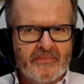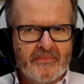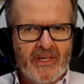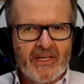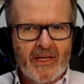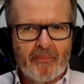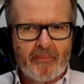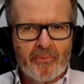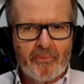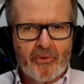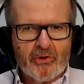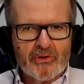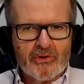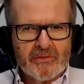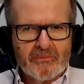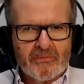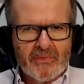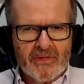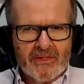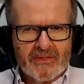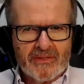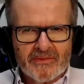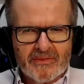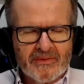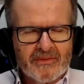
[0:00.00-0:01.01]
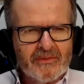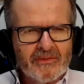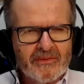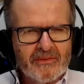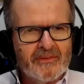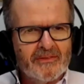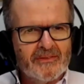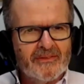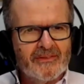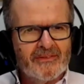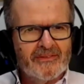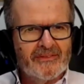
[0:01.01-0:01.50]
An approximate,
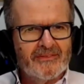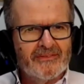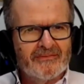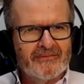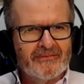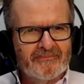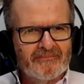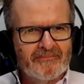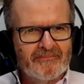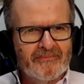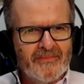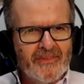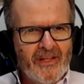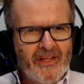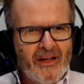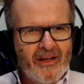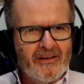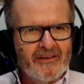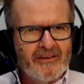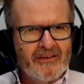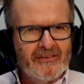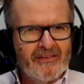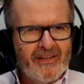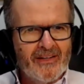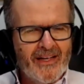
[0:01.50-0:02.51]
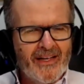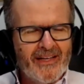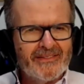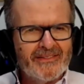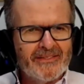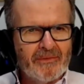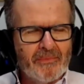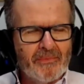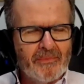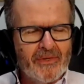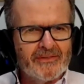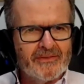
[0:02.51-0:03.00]
yeah,
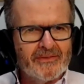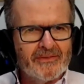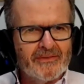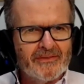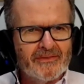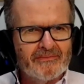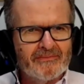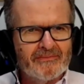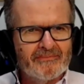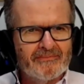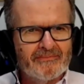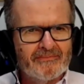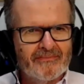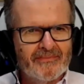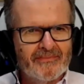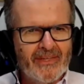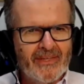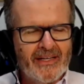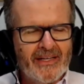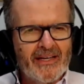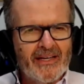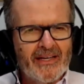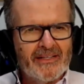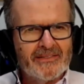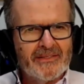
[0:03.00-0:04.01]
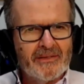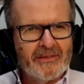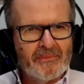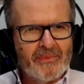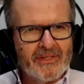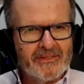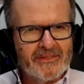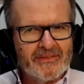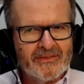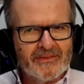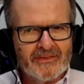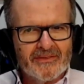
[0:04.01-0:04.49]
estimate, an
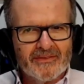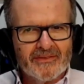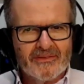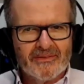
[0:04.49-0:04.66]
estimate.